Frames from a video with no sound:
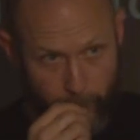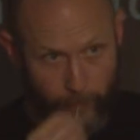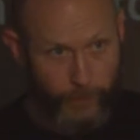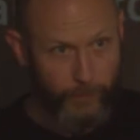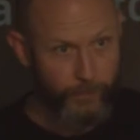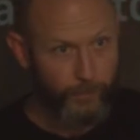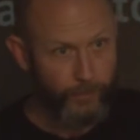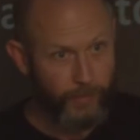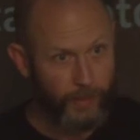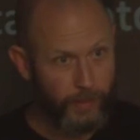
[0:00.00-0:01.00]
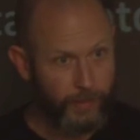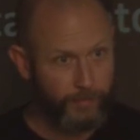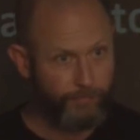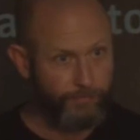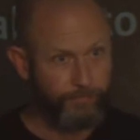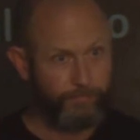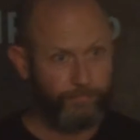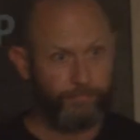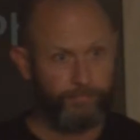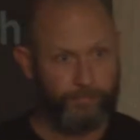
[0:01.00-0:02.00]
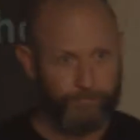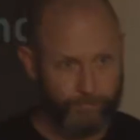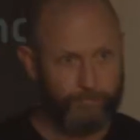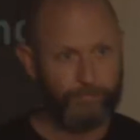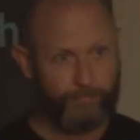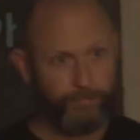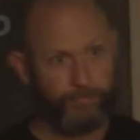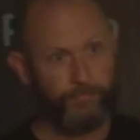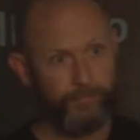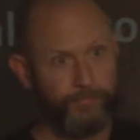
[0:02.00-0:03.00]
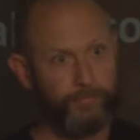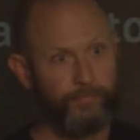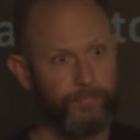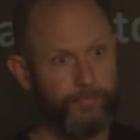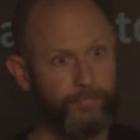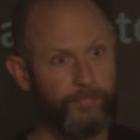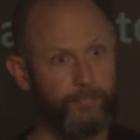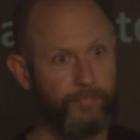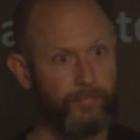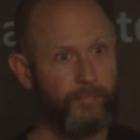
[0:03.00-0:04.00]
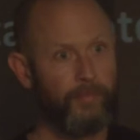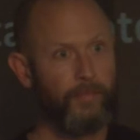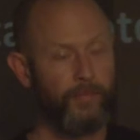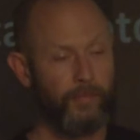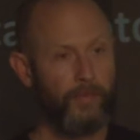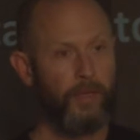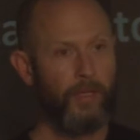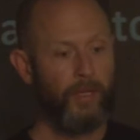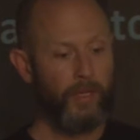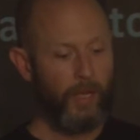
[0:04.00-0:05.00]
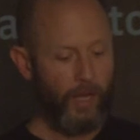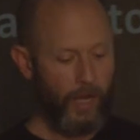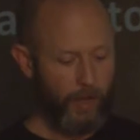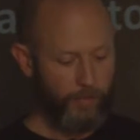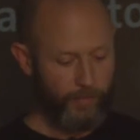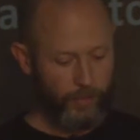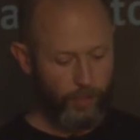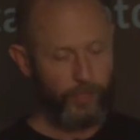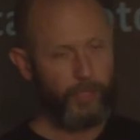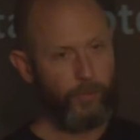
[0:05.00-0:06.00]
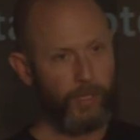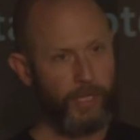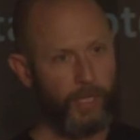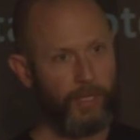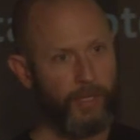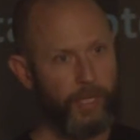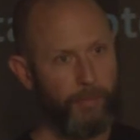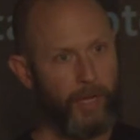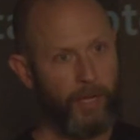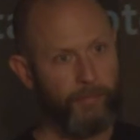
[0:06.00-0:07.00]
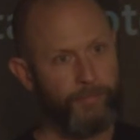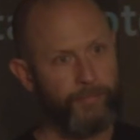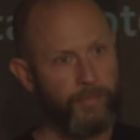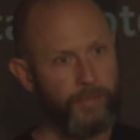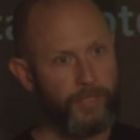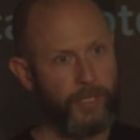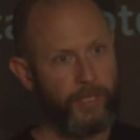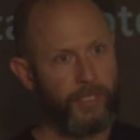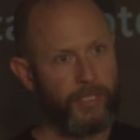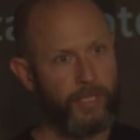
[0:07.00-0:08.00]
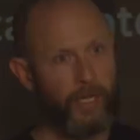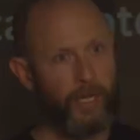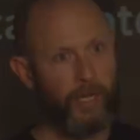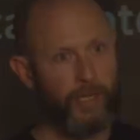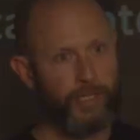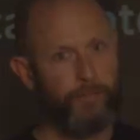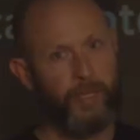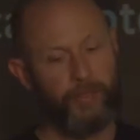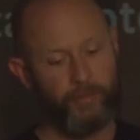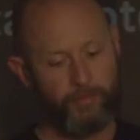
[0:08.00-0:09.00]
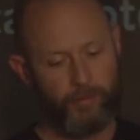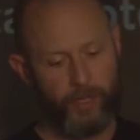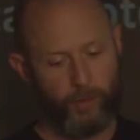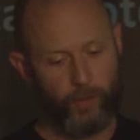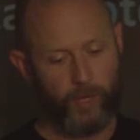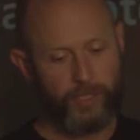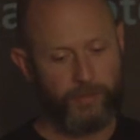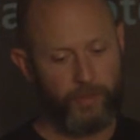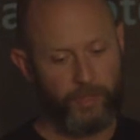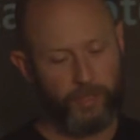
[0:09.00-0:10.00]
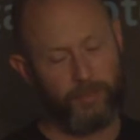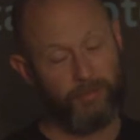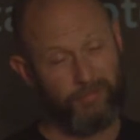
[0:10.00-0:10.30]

long-term projects you're working on, professionally and personally, either? Um, currently working on the hip hop series. Uh, it's been in the works for